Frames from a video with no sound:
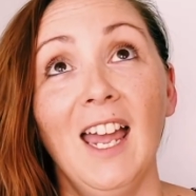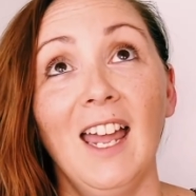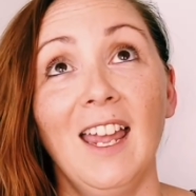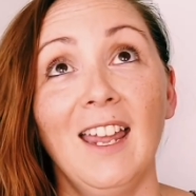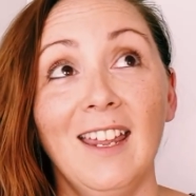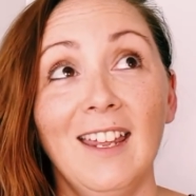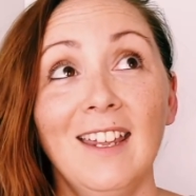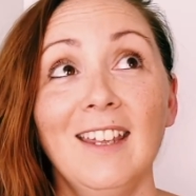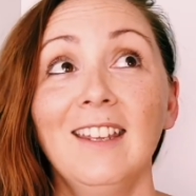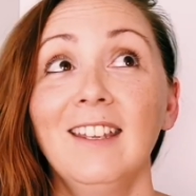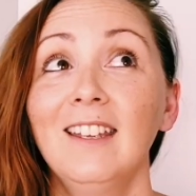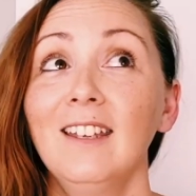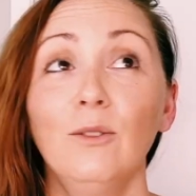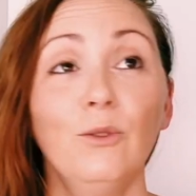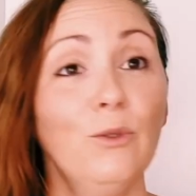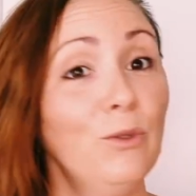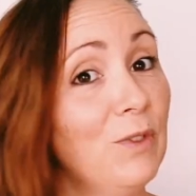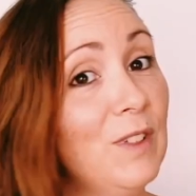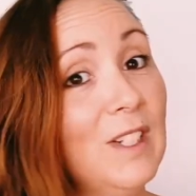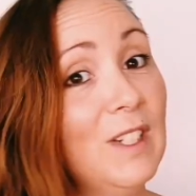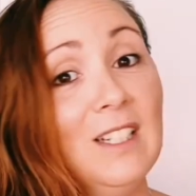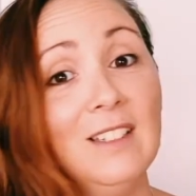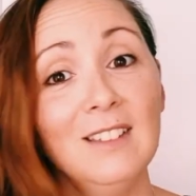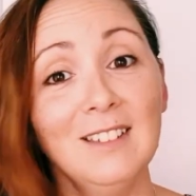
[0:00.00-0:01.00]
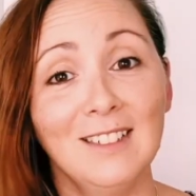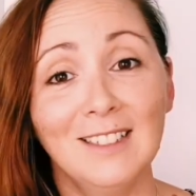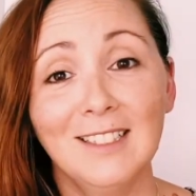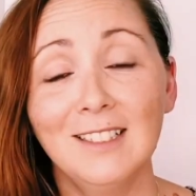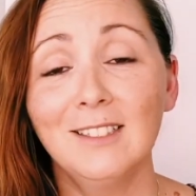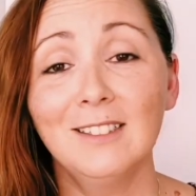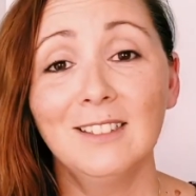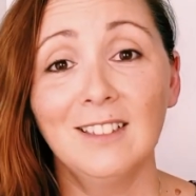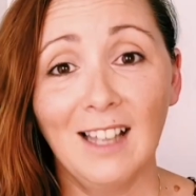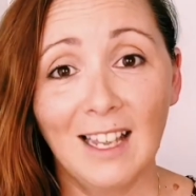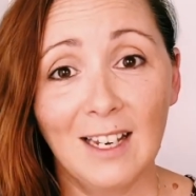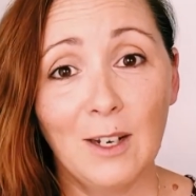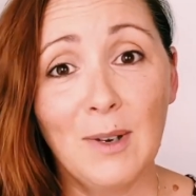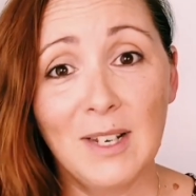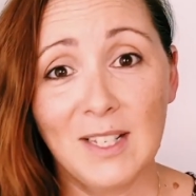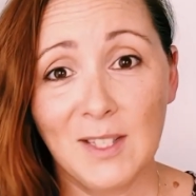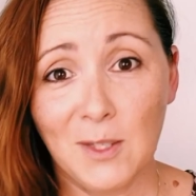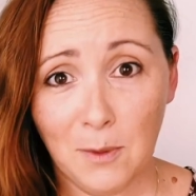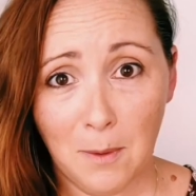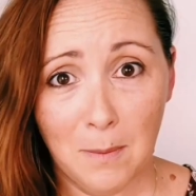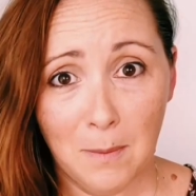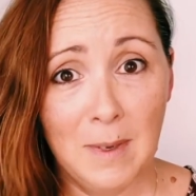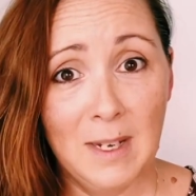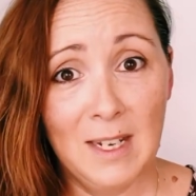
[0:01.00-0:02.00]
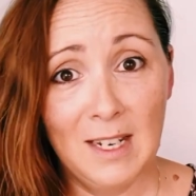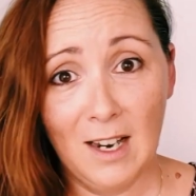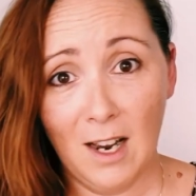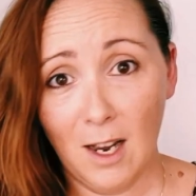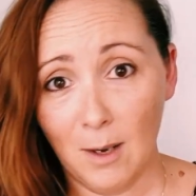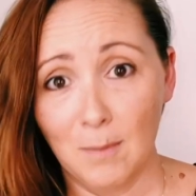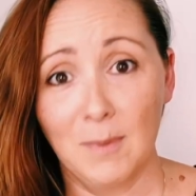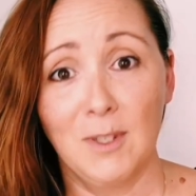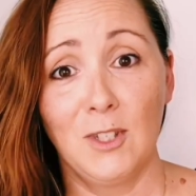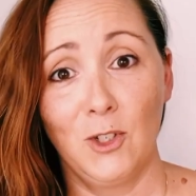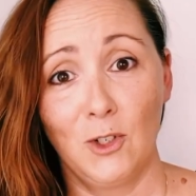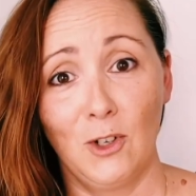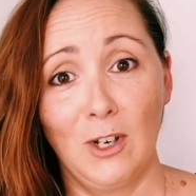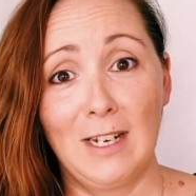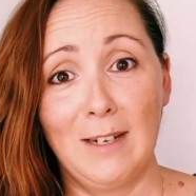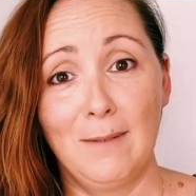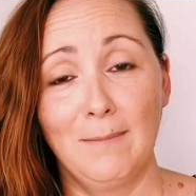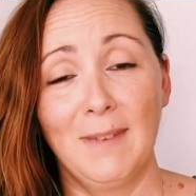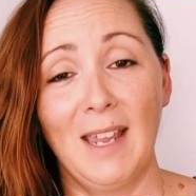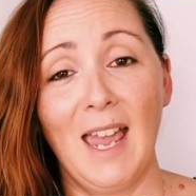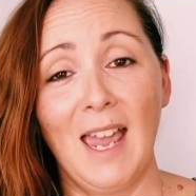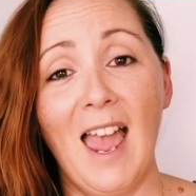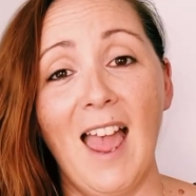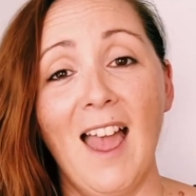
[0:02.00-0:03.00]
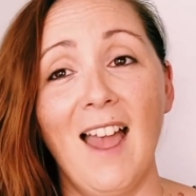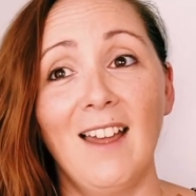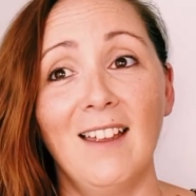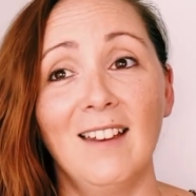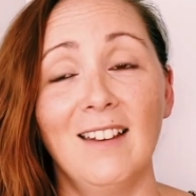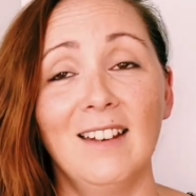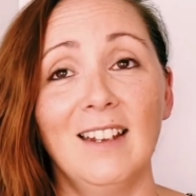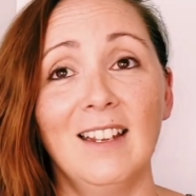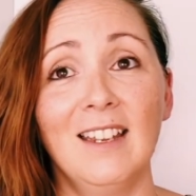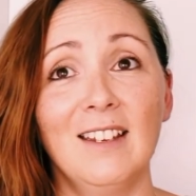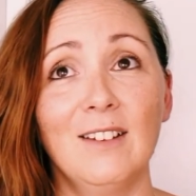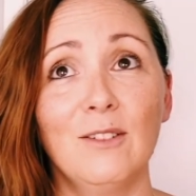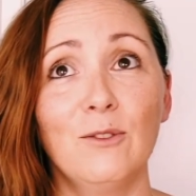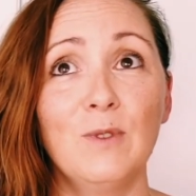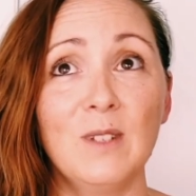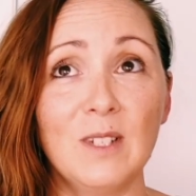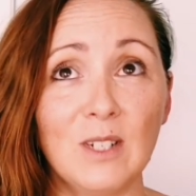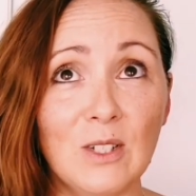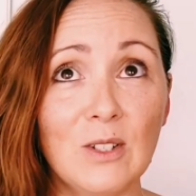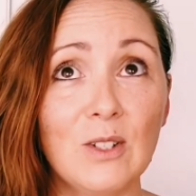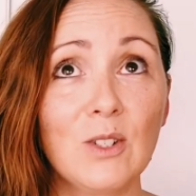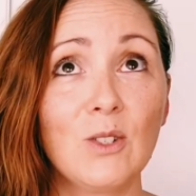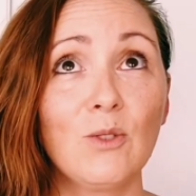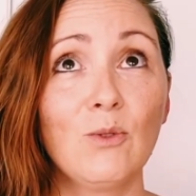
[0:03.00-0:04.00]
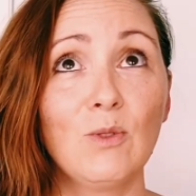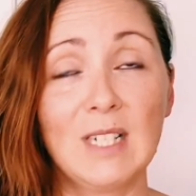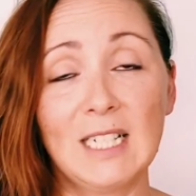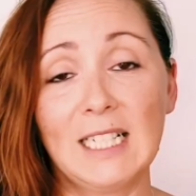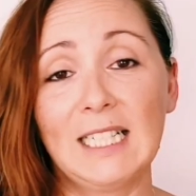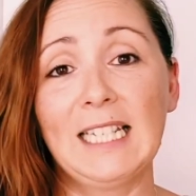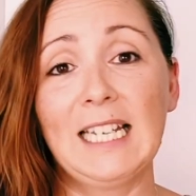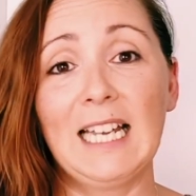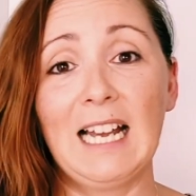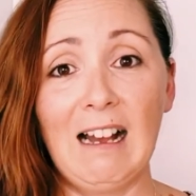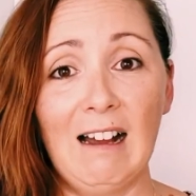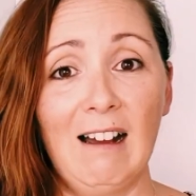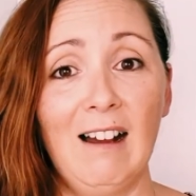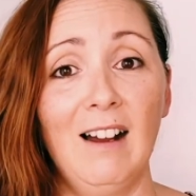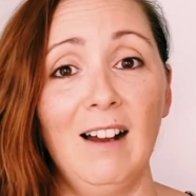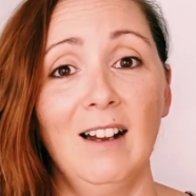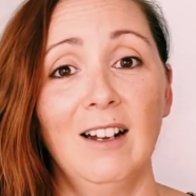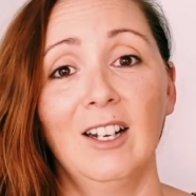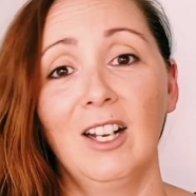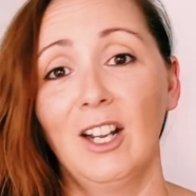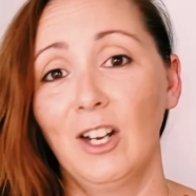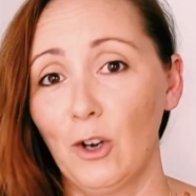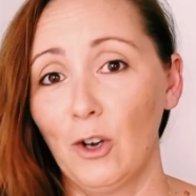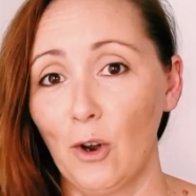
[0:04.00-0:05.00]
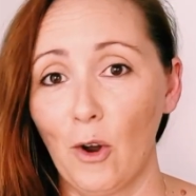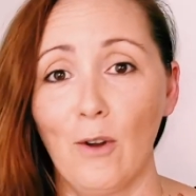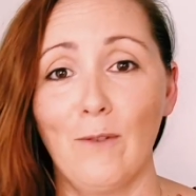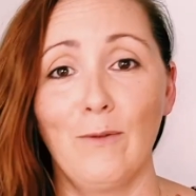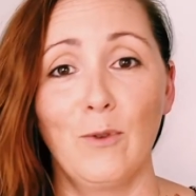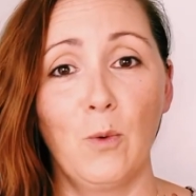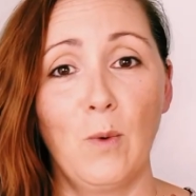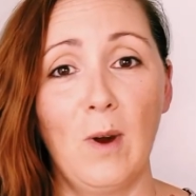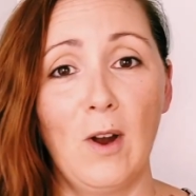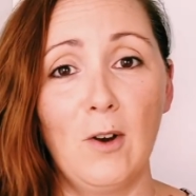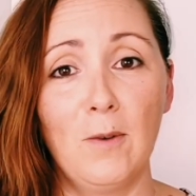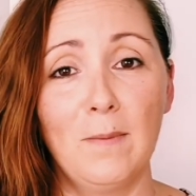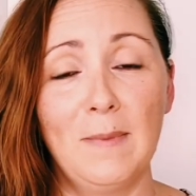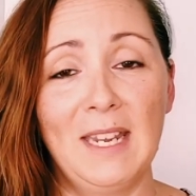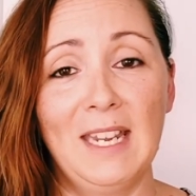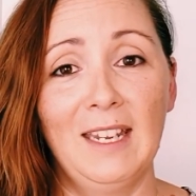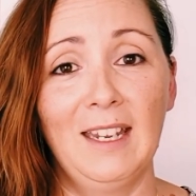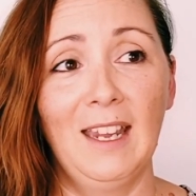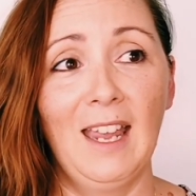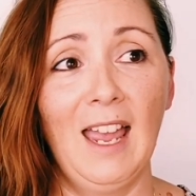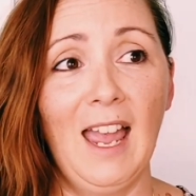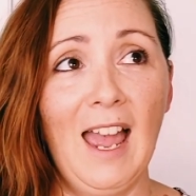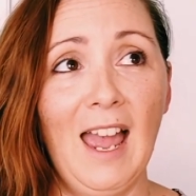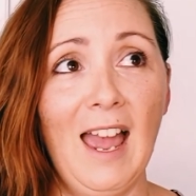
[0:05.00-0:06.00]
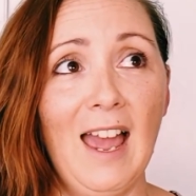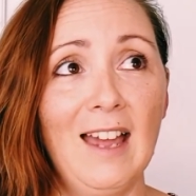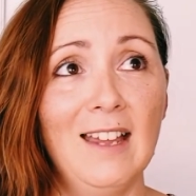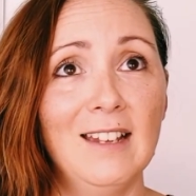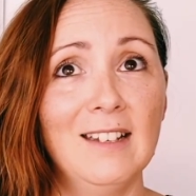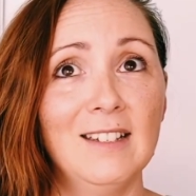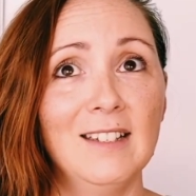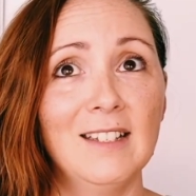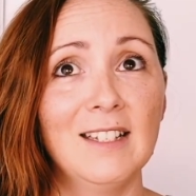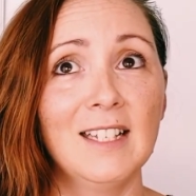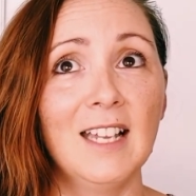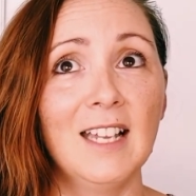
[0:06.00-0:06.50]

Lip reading: it can feel a little like we're swimming upstream and it feels really hard and overwhelming. And